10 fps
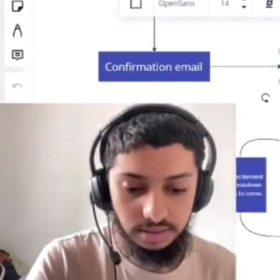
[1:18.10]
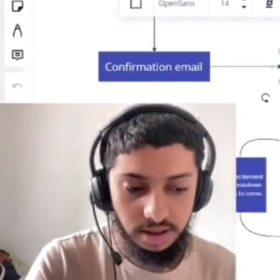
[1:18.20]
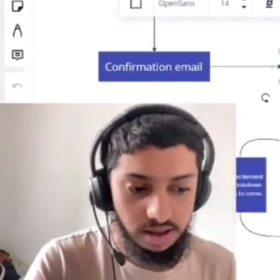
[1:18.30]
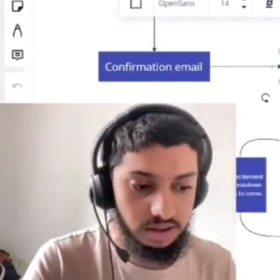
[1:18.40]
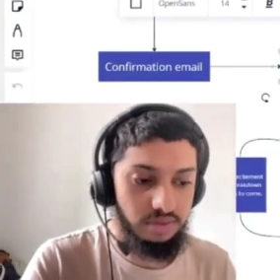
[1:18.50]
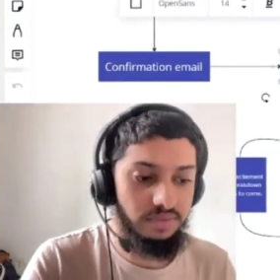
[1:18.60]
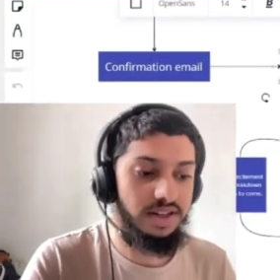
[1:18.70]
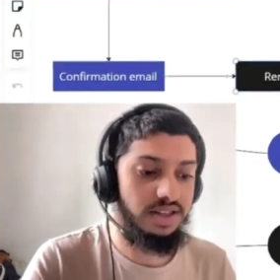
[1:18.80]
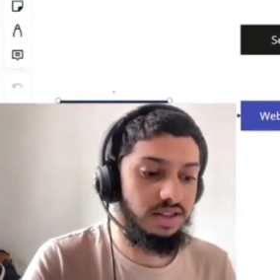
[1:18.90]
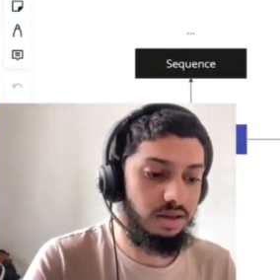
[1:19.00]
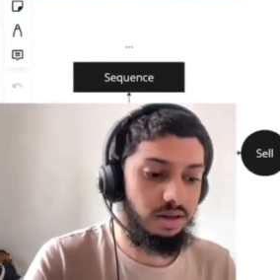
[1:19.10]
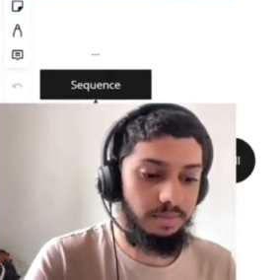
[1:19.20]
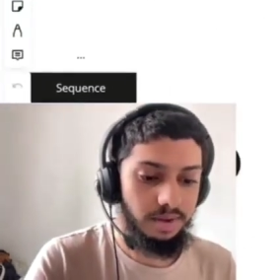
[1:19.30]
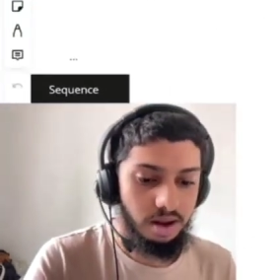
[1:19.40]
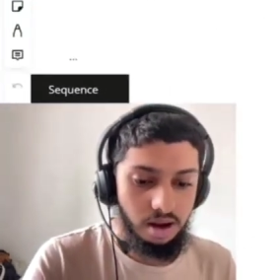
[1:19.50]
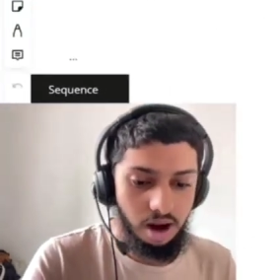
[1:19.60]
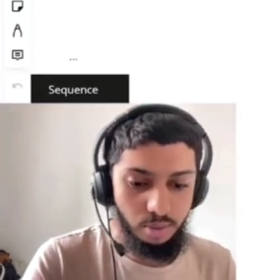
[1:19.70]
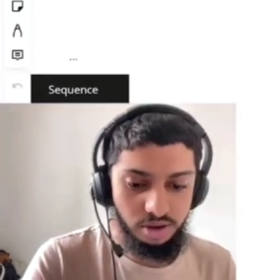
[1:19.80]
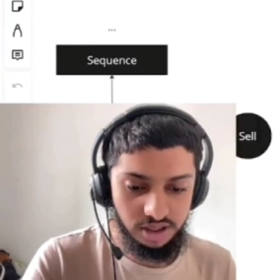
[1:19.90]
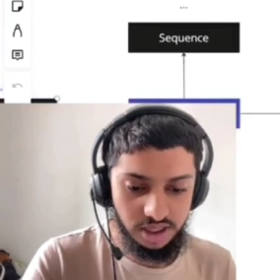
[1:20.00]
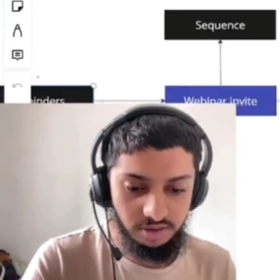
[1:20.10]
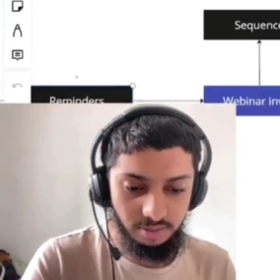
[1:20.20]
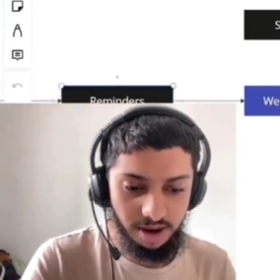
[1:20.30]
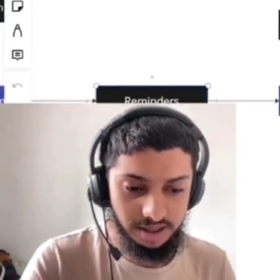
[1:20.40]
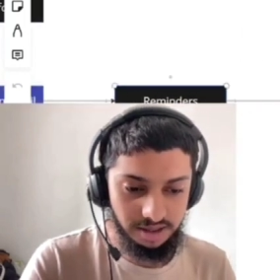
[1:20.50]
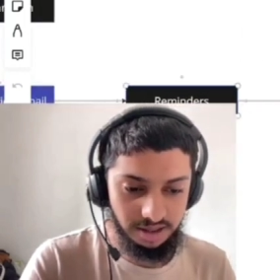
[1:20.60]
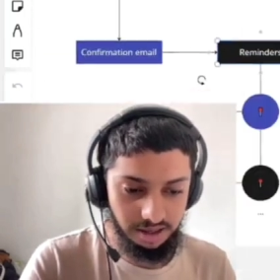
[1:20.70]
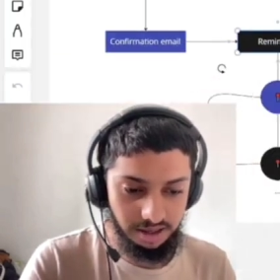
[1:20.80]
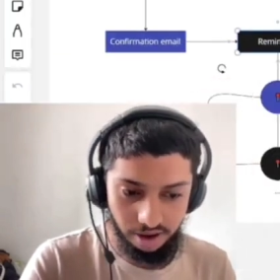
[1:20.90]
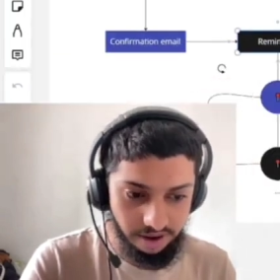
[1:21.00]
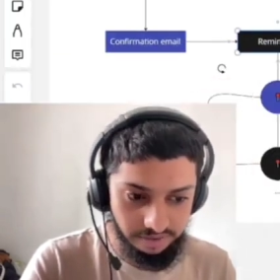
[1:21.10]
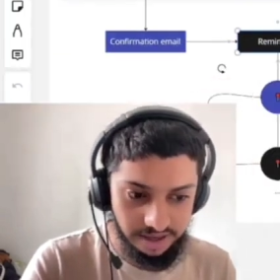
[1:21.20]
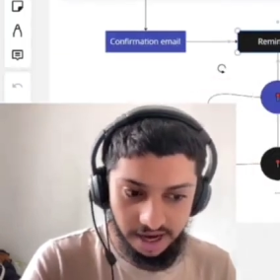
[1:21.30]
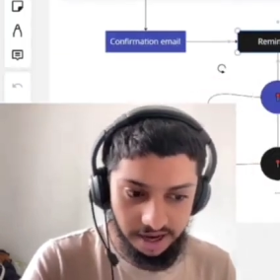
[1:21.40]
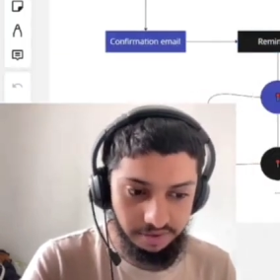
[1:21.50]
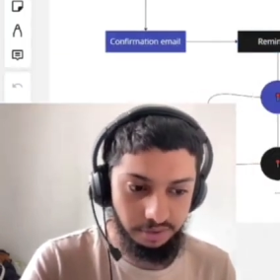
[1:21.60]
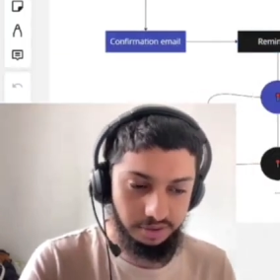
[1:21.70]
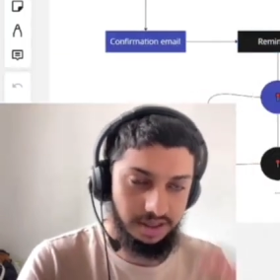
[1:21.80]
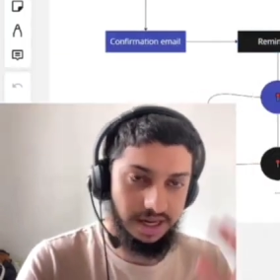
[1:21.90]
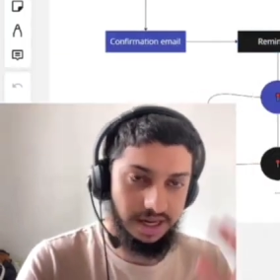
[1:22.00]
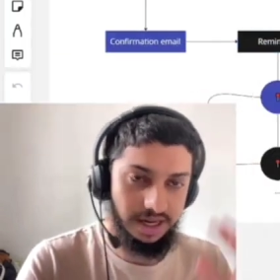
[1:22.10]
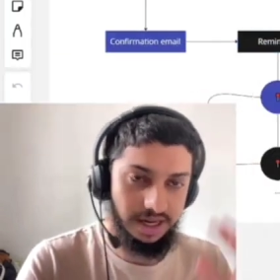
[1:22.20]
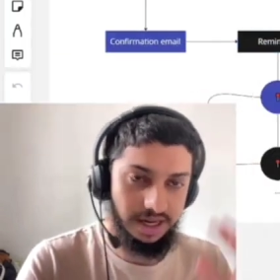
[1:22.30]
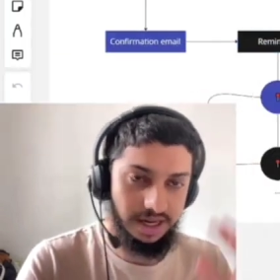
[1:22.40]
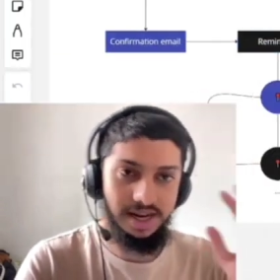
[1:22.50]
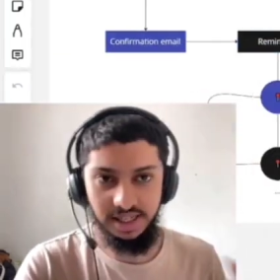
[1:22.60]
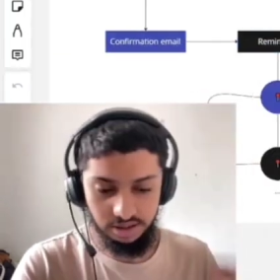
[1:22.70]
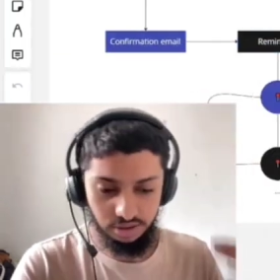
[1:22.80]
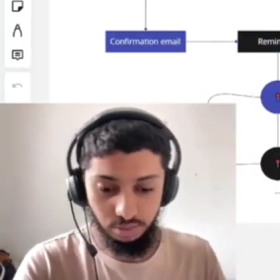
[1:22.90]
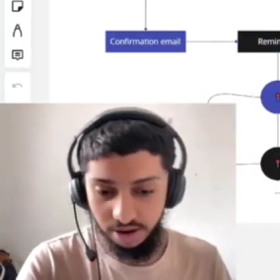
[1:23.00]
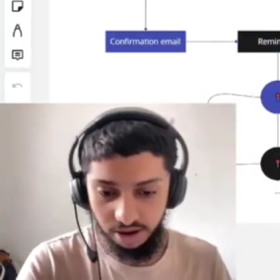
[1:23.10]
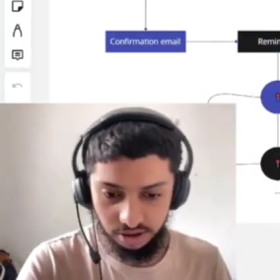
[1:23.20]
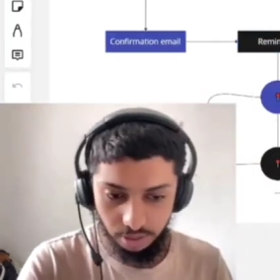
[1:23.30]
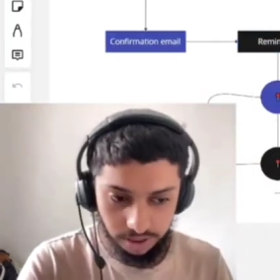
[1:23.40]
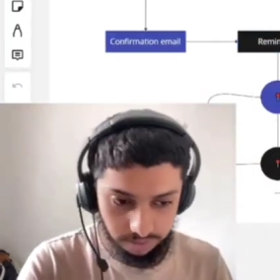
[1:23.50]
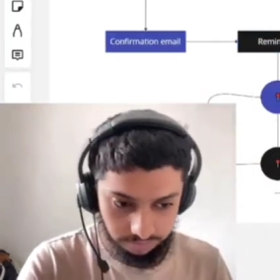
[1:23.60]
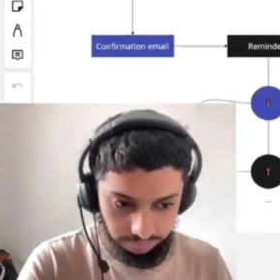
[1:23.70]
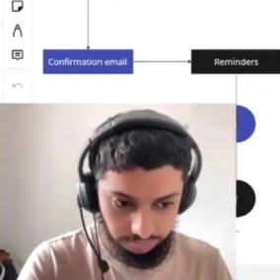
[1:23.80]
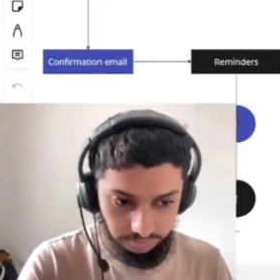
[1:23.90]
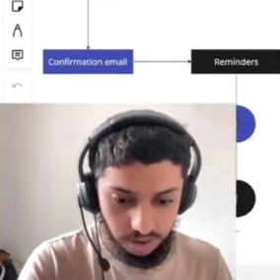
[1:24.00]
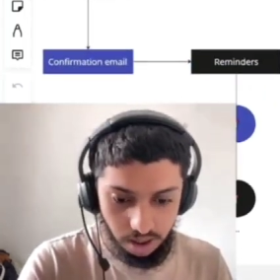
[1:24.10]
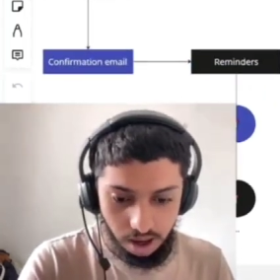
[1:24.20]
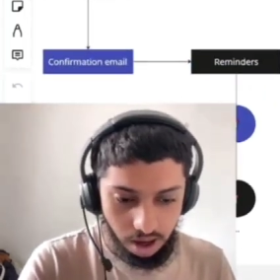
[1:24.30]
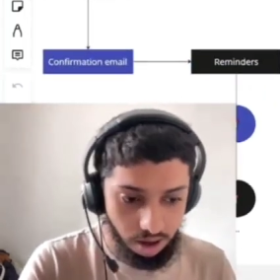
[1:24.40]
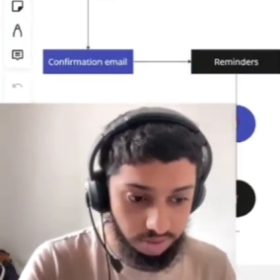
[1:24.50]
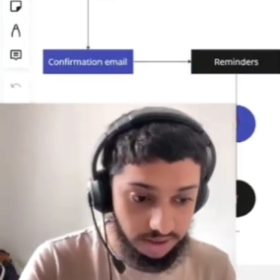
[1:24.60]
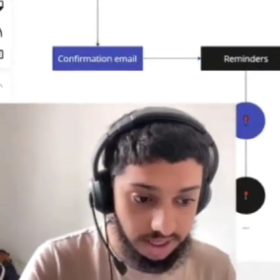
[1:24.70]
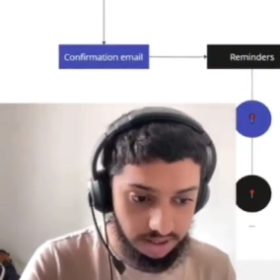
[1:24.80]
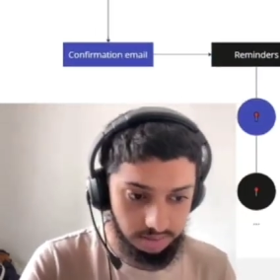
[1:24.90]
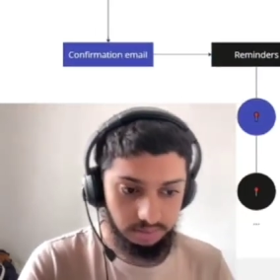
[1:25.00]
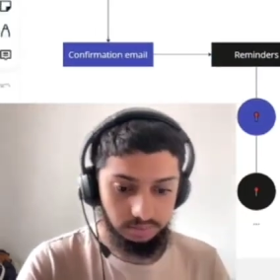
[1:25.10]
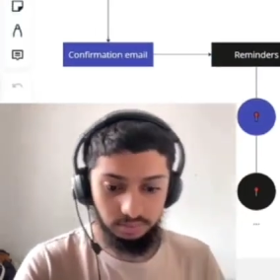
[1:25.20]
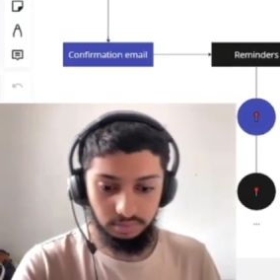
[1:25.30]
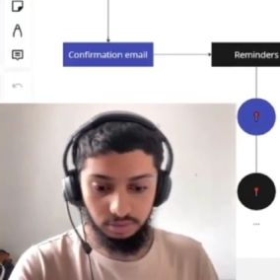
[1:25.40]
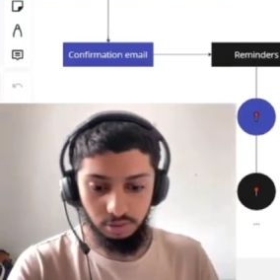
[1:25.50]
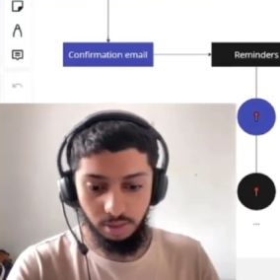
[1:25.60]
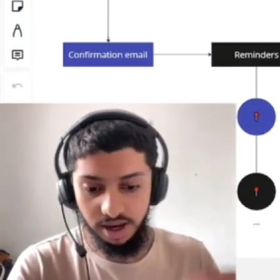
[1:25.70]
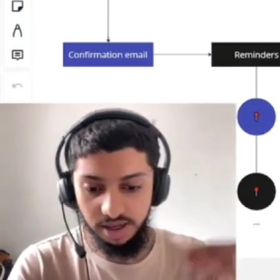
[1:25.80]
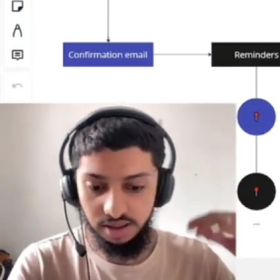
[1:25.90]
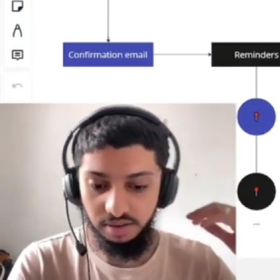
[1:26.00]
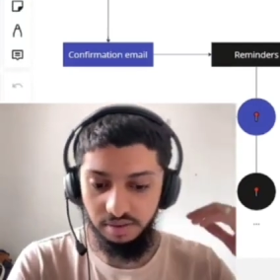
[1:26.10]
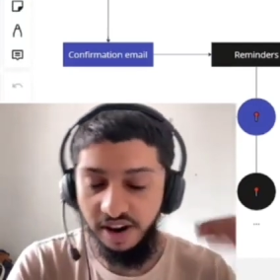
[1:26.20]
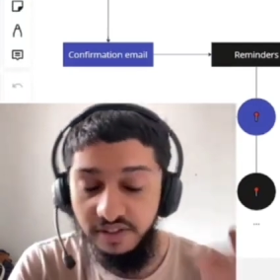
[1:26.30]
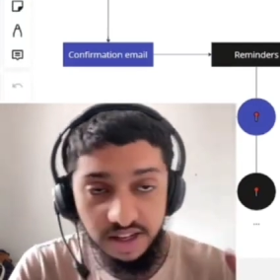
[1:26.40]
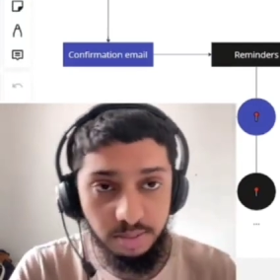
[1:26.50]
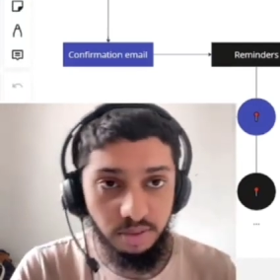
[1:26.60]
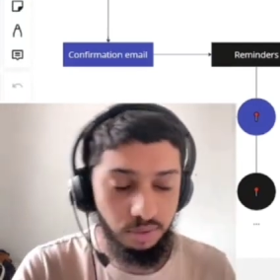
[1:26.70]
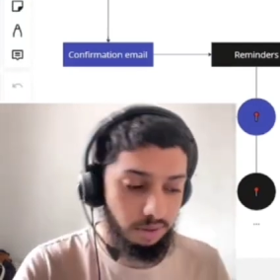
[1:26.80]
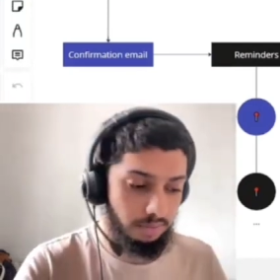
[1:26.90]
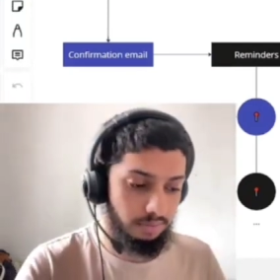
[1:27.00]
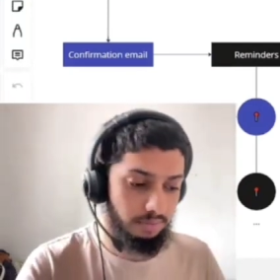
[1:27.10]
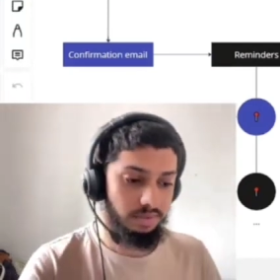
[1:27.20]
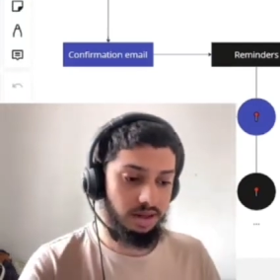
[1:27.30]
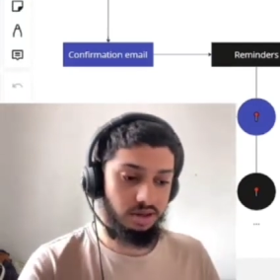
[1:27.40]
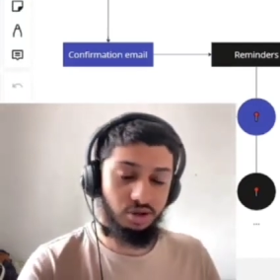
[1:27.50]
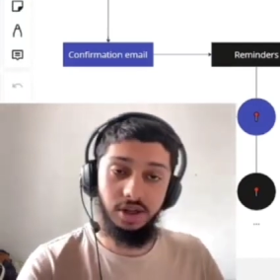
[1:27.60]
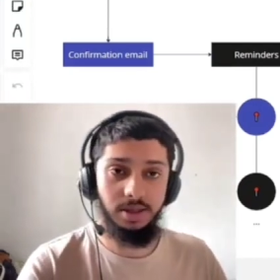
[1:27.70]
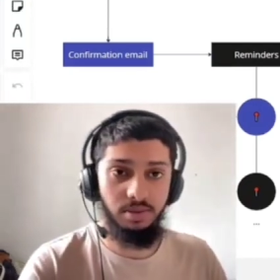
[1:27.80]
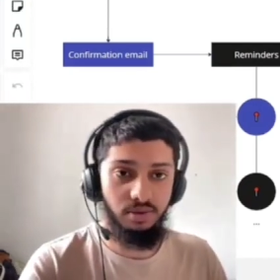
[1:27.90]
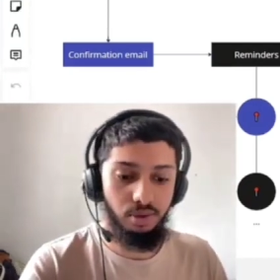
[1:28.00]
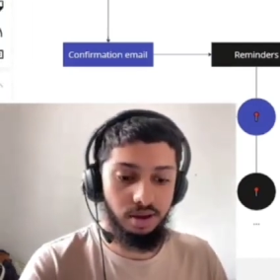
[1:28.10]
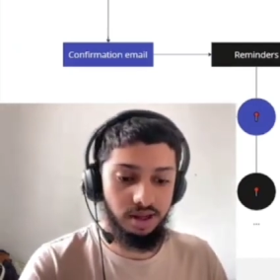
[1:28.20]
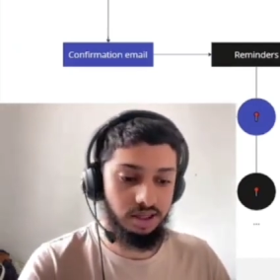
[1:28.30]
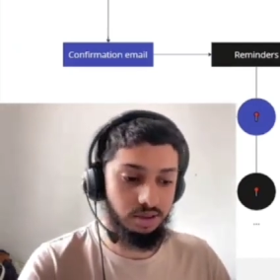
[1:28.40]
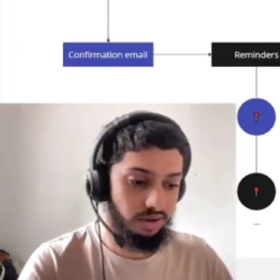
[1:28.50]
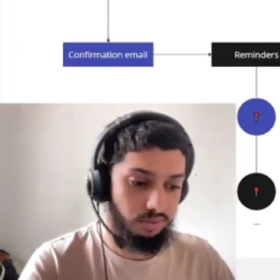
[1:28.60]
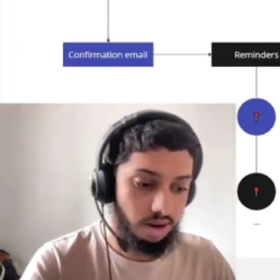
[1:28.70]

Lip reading: So this is I wouldn't send reminders like every day for 10 days as long as the webinar is going. I would send reminders 5 days before, then 2 days before, and then 24